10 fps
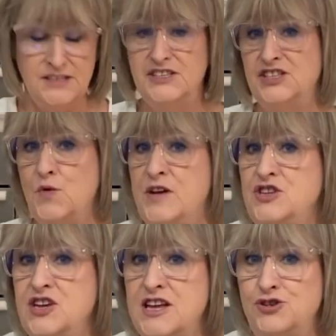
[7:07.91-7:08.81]
So
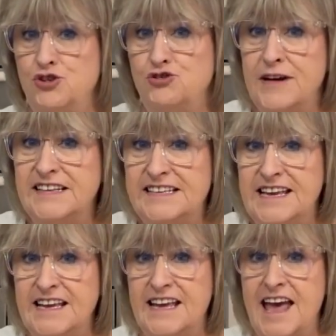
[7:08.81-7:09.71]
when you get your
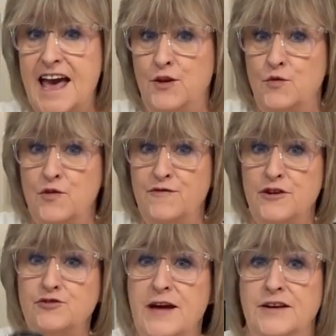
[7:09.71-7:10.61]
dressing out of the
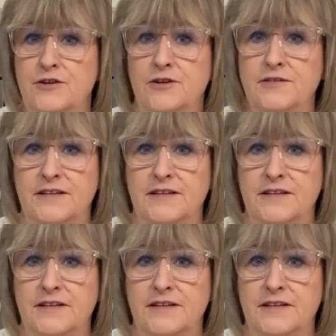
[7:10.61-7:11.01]
refrigerator,